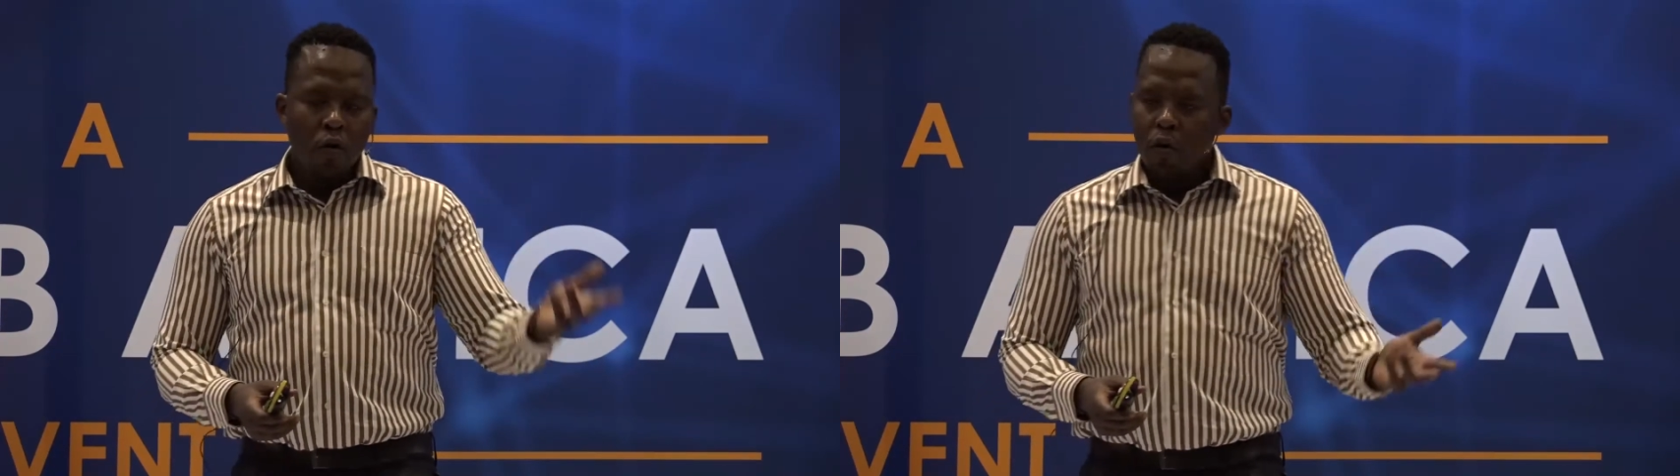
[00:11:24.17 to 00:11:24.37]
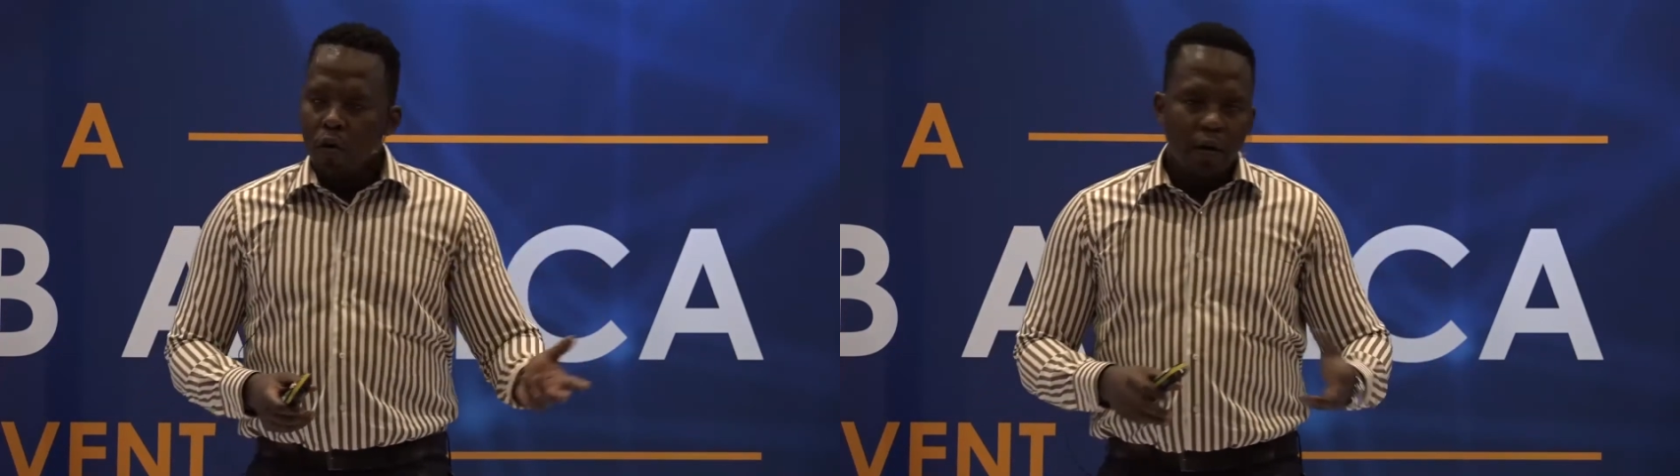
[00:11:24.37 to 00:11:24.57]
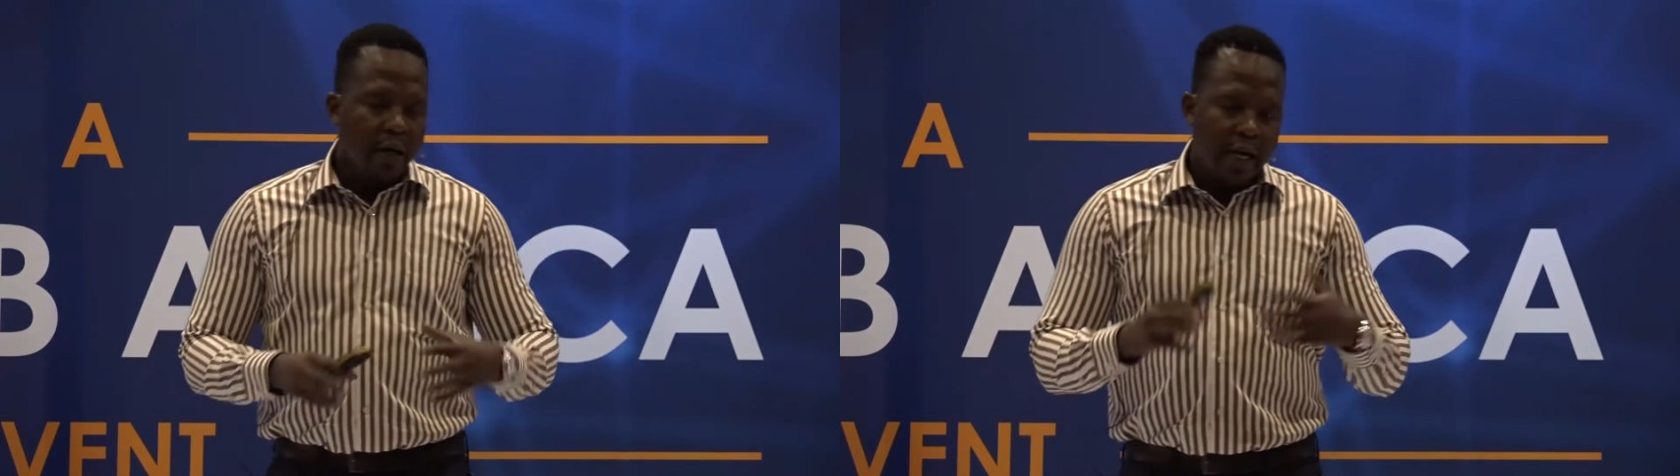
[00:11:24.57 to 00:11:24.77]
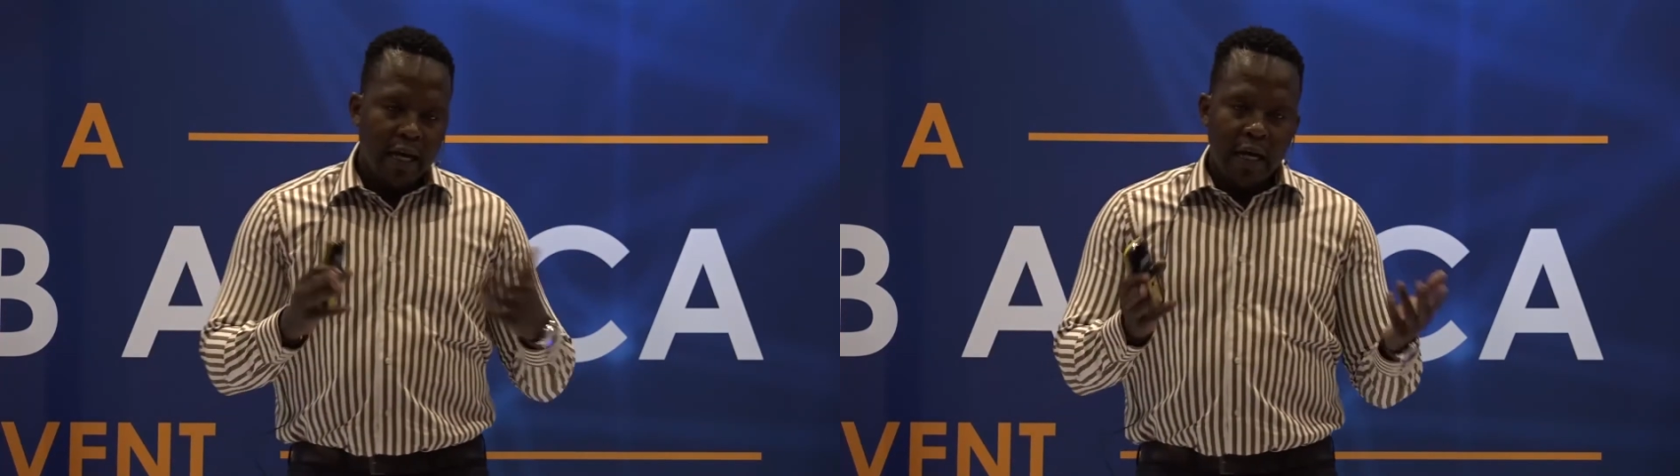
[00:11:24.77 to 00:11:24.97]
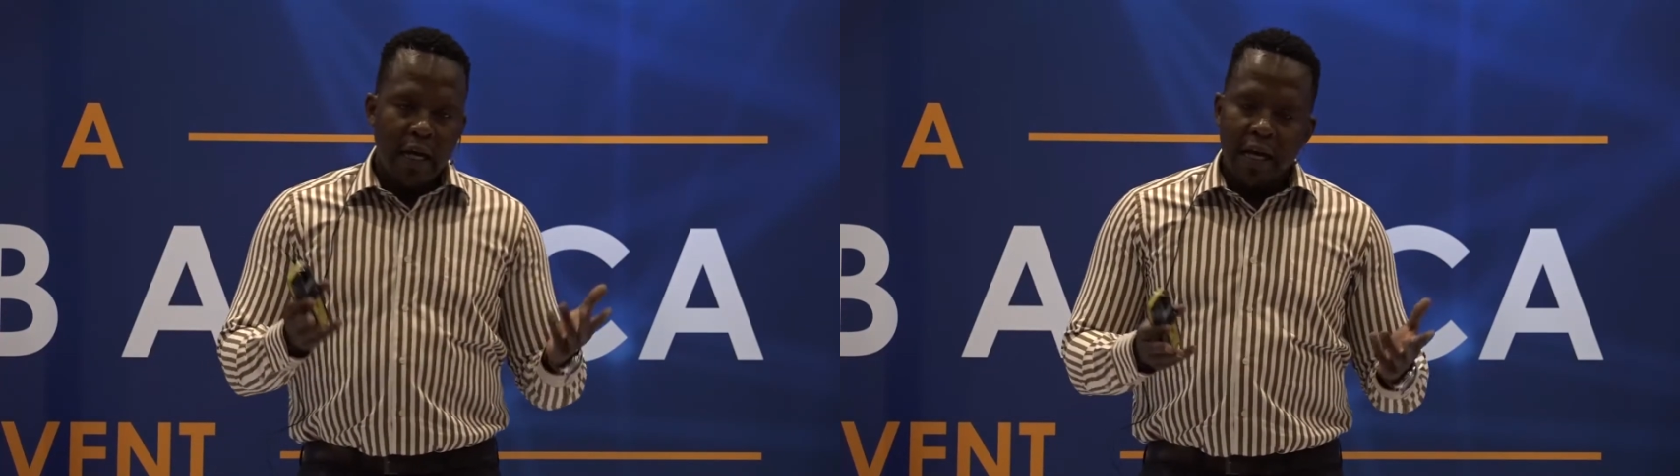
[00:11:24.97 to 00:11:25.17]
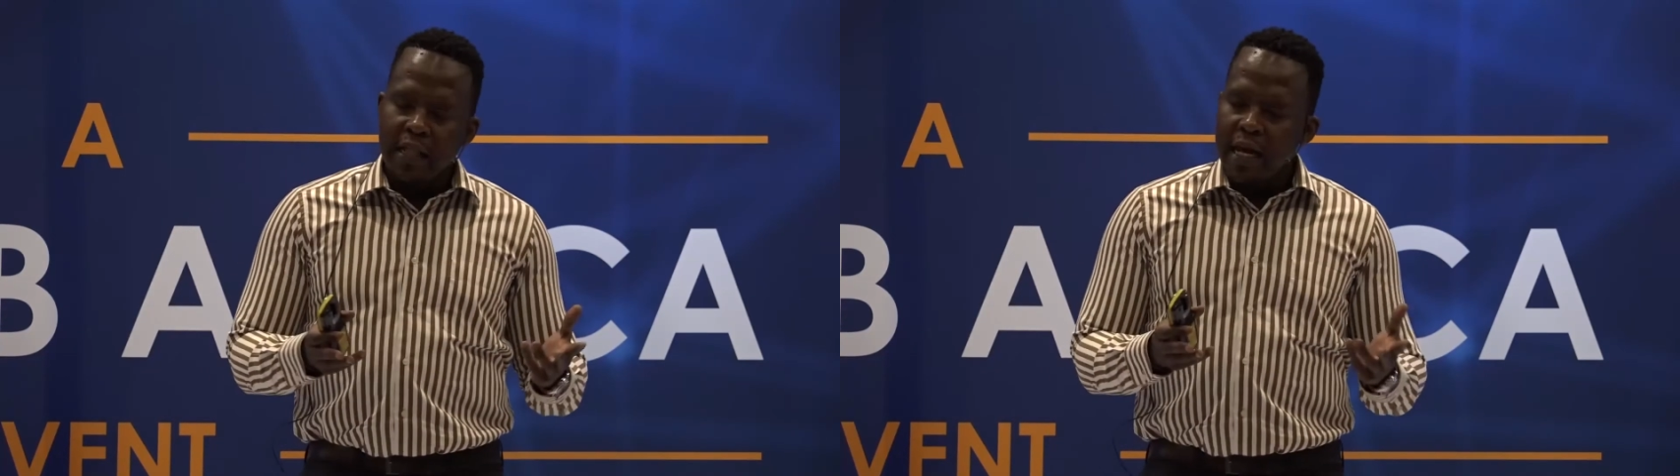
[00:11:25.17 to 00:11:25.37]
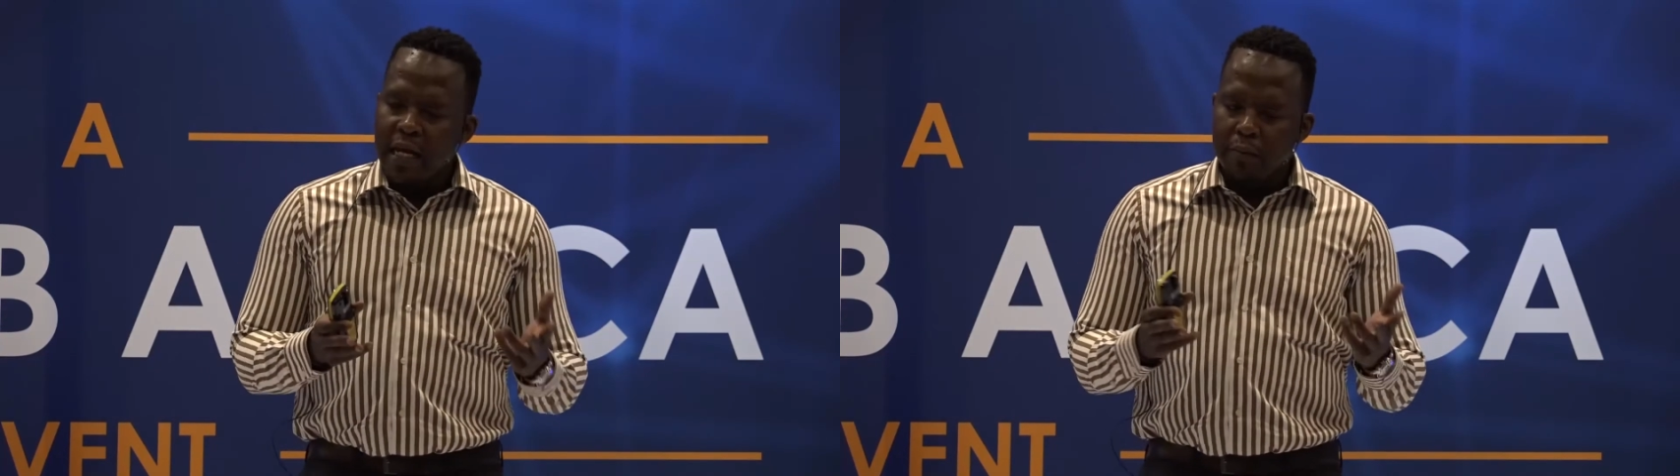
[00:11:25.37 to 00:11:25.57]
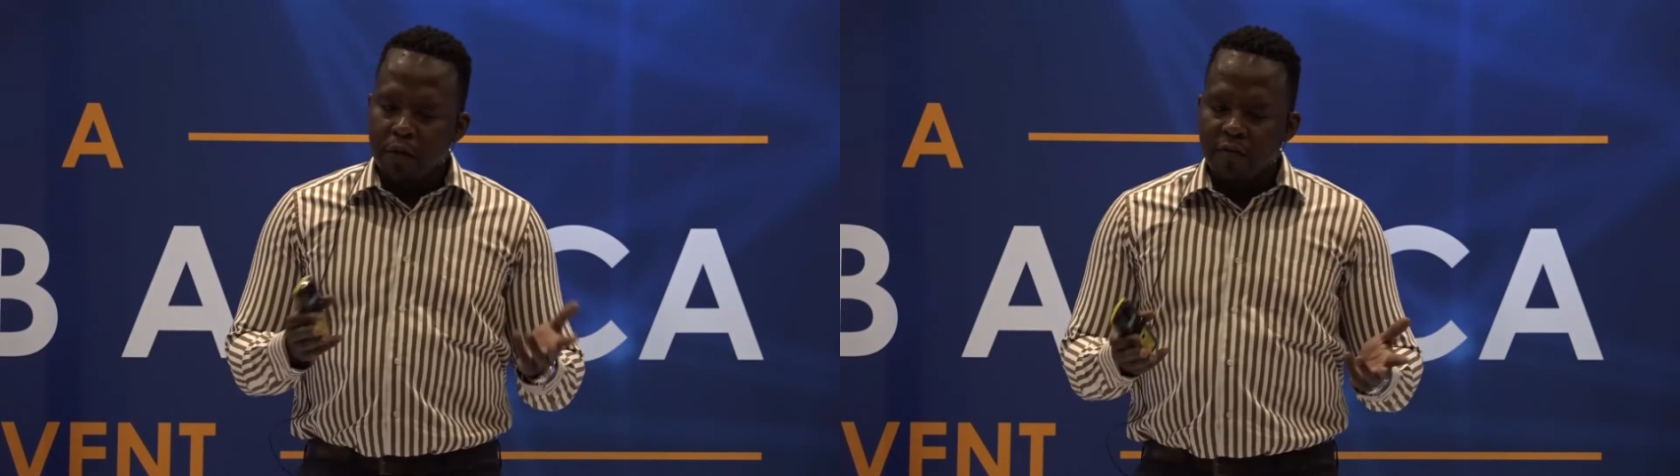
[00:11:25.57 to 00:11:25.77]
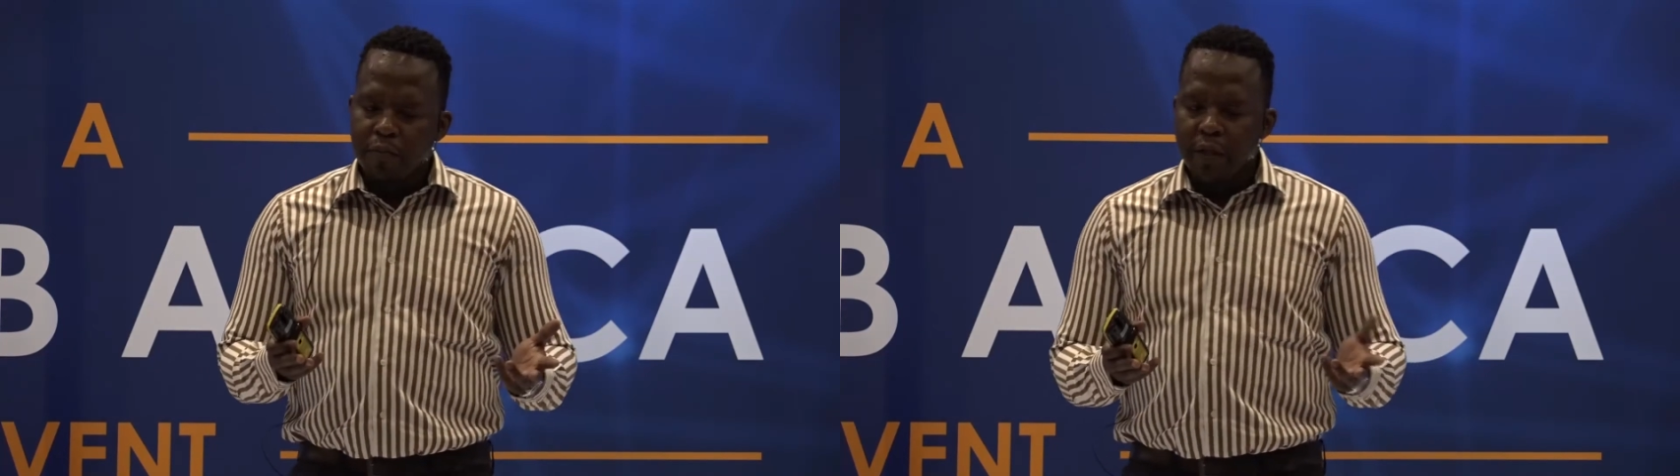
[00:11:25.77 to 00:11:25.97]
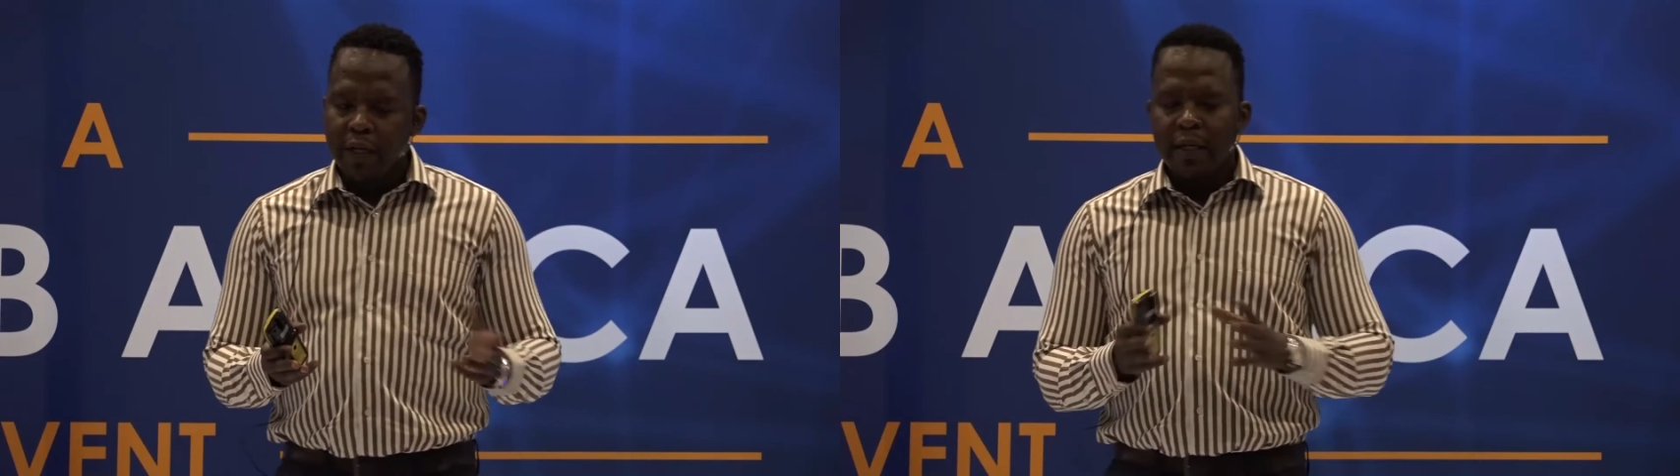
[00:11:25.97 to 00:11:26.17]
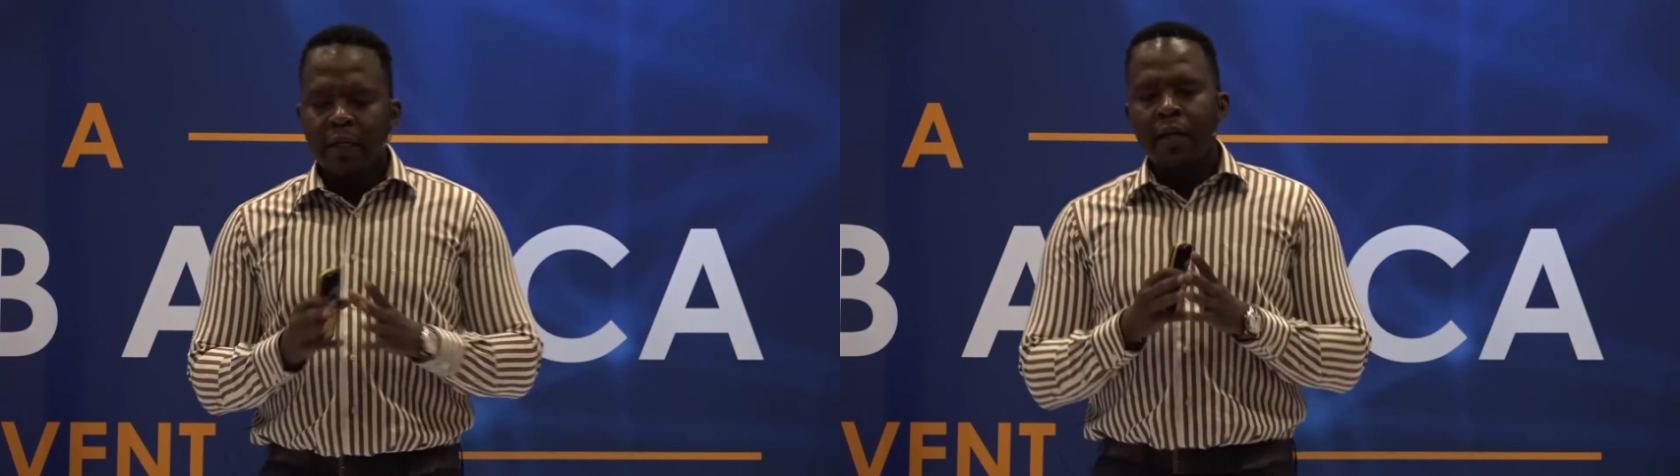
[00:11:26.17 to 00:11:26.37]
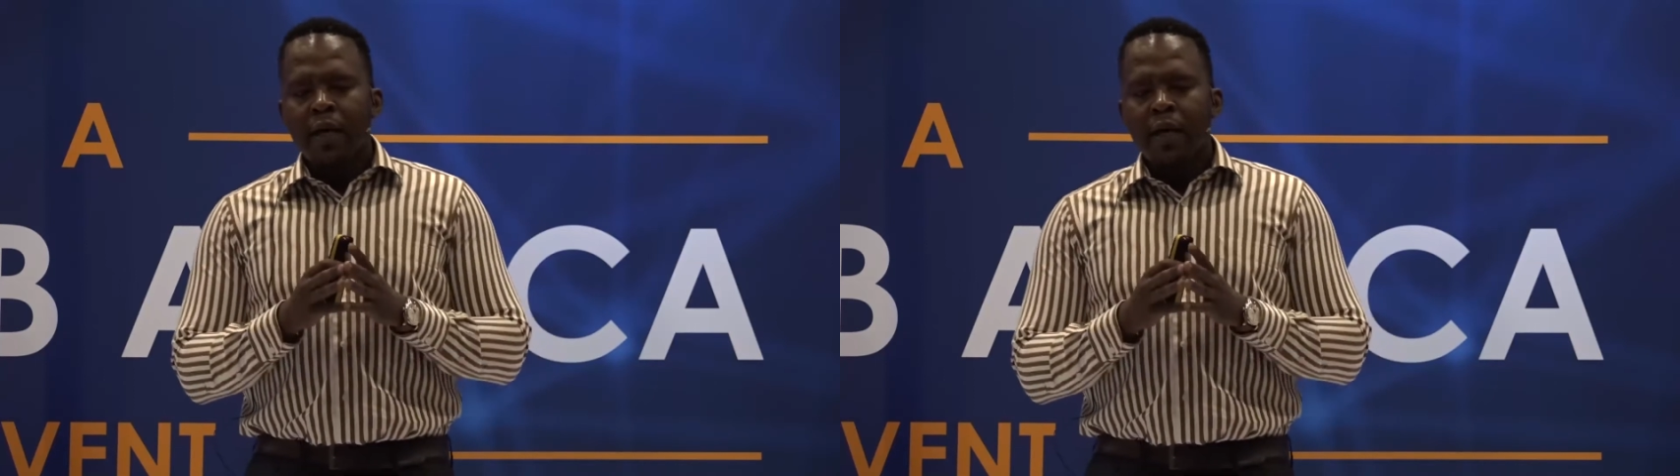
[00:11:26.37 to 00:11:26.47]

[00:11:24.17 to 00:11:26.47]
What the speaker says: or another animal of prey.